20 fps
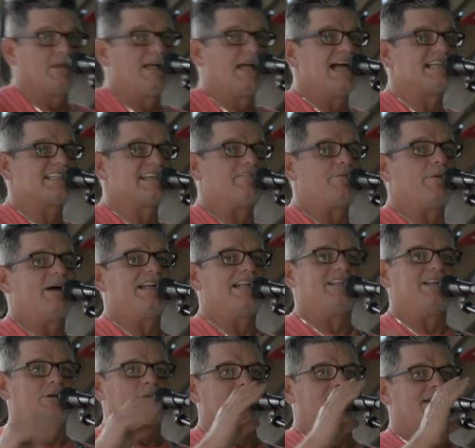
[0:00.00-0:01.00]
How's
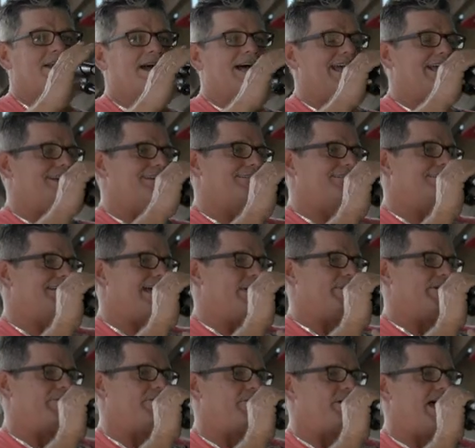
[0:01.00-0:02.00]
everybody doing tonight?
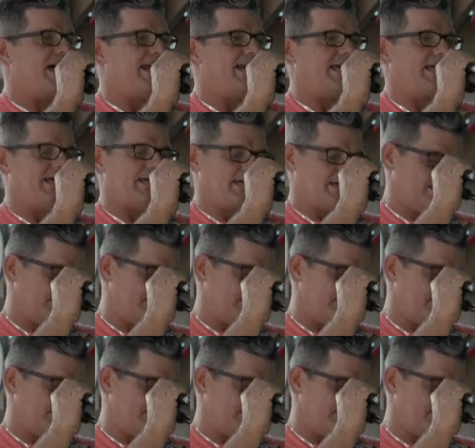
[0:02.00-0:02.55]
I love